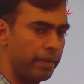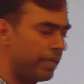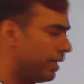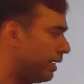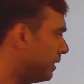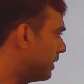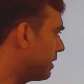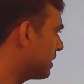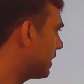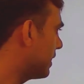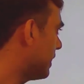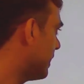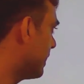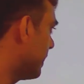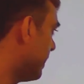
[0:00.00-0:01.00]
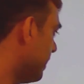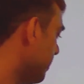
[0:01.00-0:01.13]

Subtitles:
In this category,